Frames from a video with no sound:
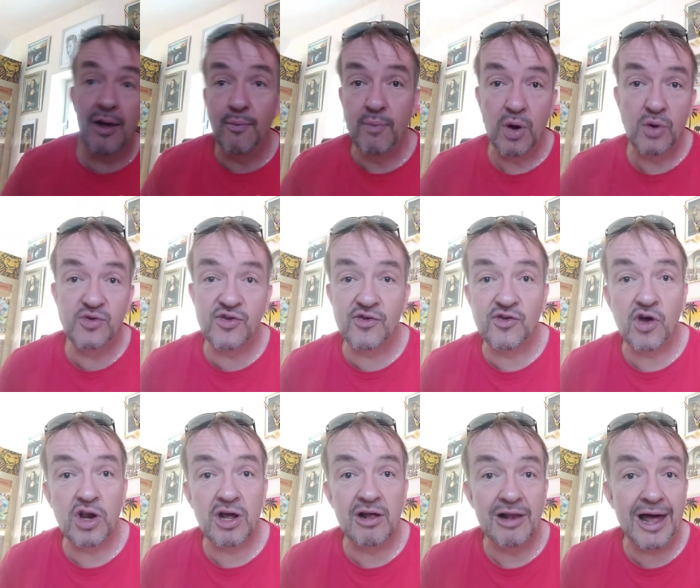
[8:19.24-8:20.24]
Moses
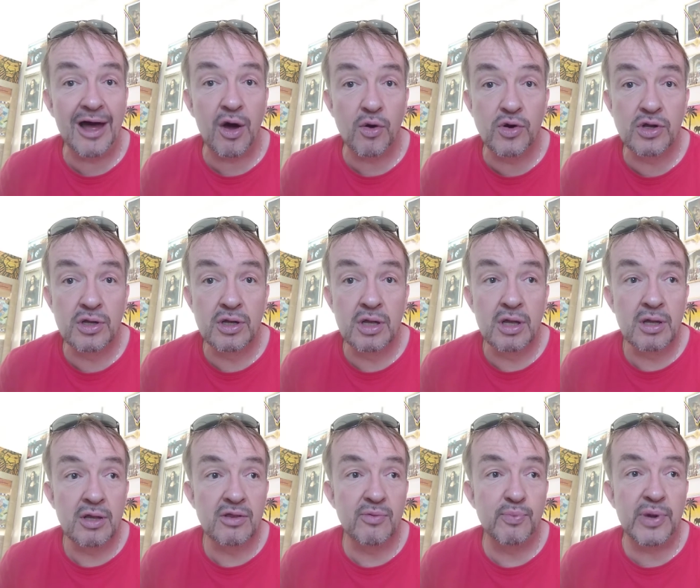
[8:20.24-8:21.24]
on a cloud,
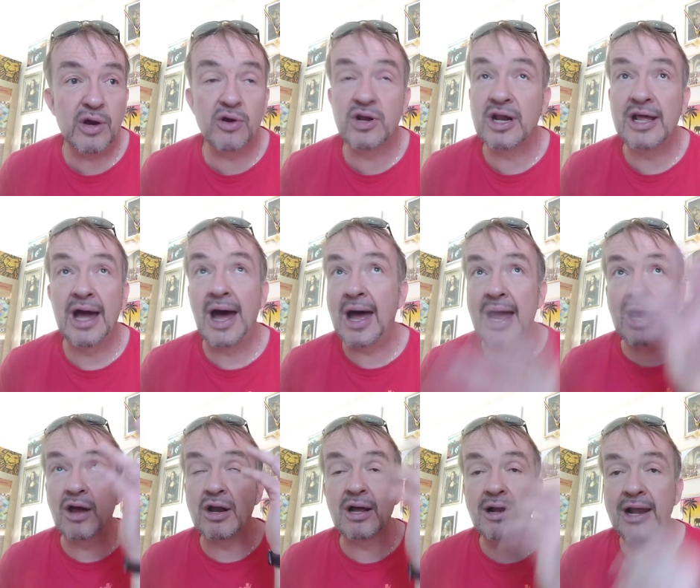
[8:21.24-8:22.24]
the bearded guy
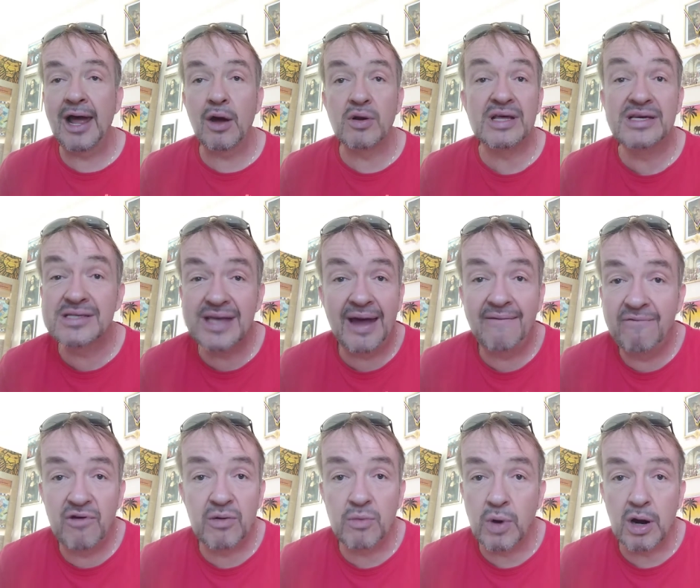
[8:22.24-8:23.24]
on a cloud. He's
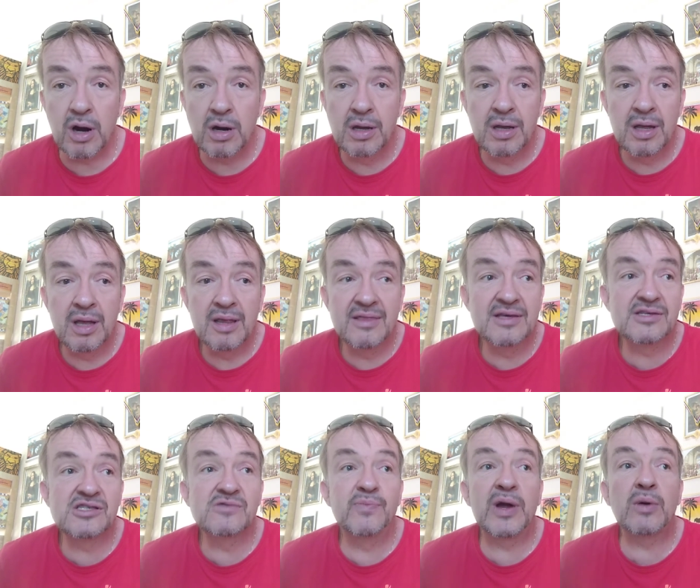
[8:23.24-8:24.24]
everywhere.
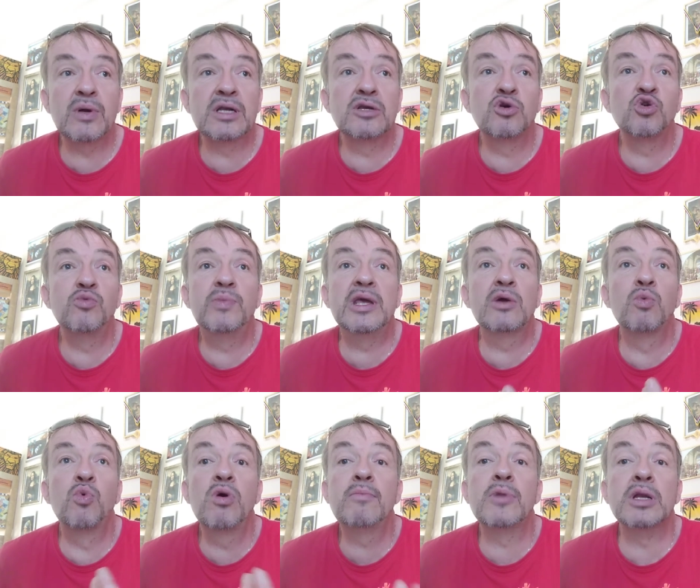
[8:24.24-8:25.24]
This spirit could be a
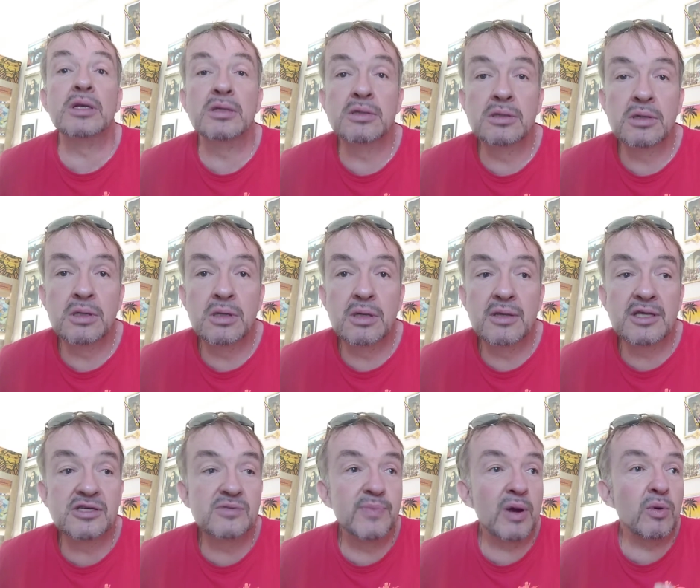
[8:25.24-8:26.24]
woman.
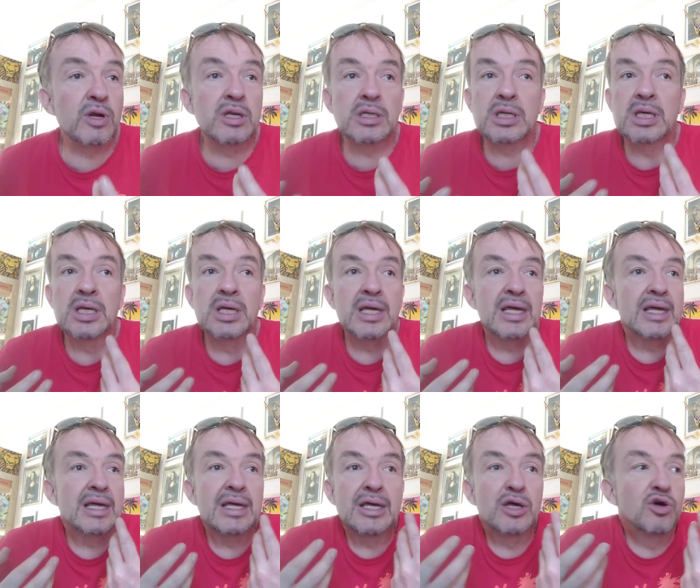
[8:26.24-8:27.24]
This spirit
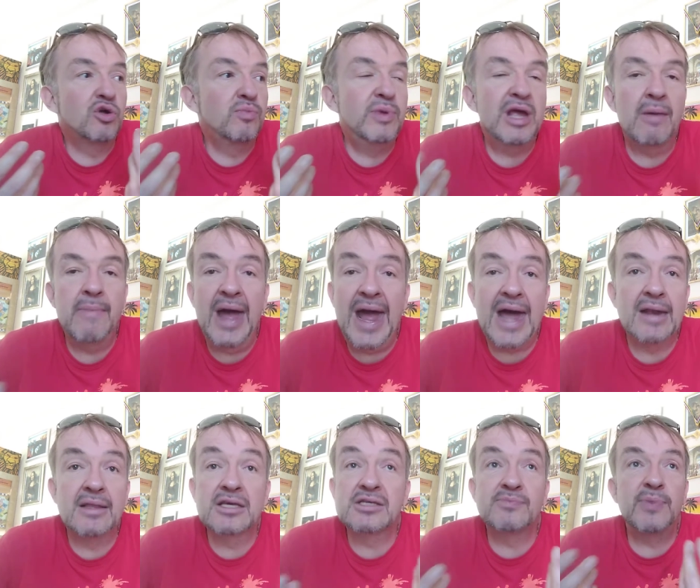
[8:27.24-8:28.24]
could be a man.
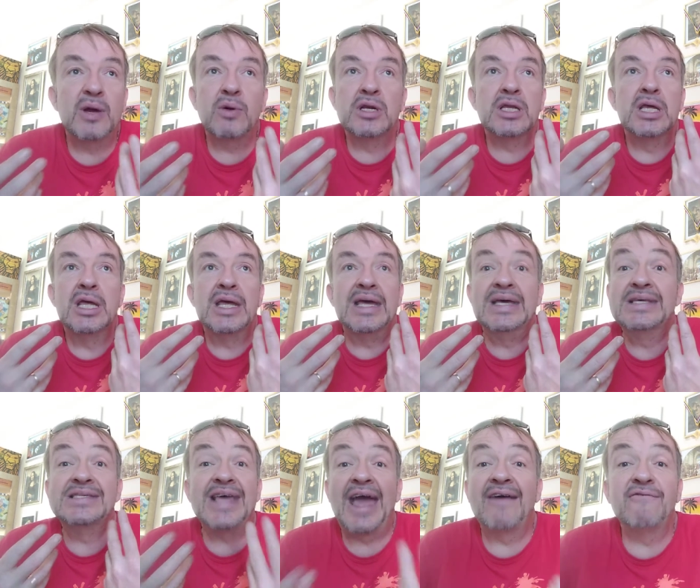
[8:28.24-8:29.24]
This spirit
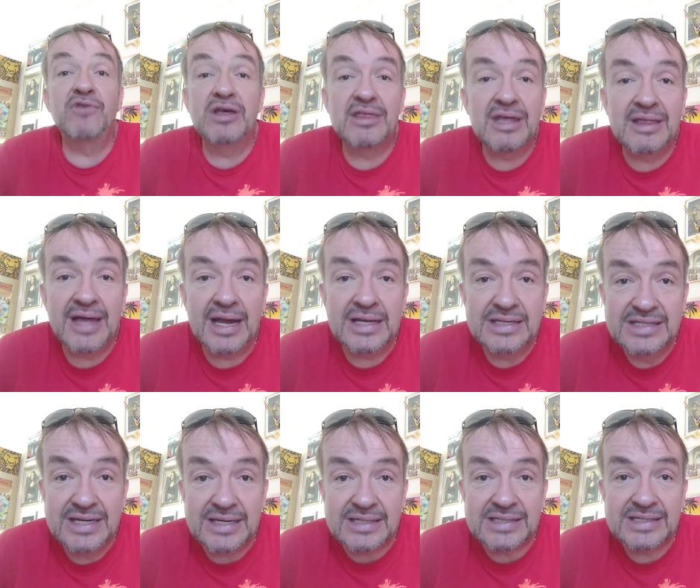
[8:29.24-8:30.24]
is everything that
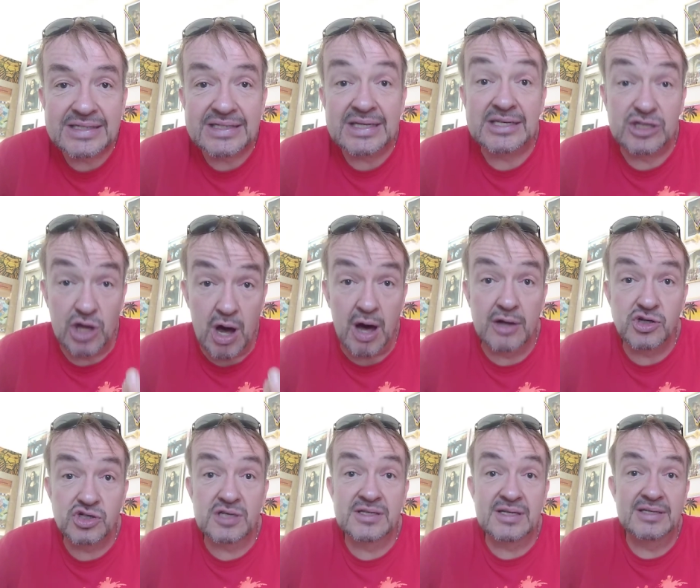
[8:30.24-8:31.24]
exists. It's
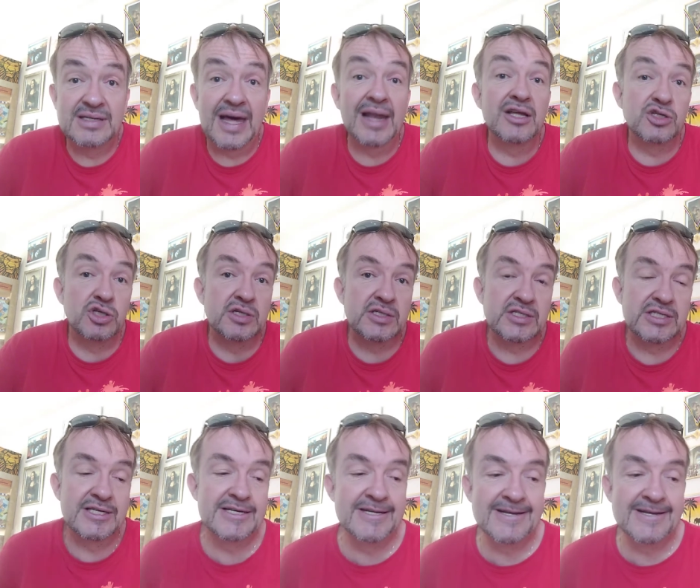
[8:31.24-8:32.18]
conscious intelligence.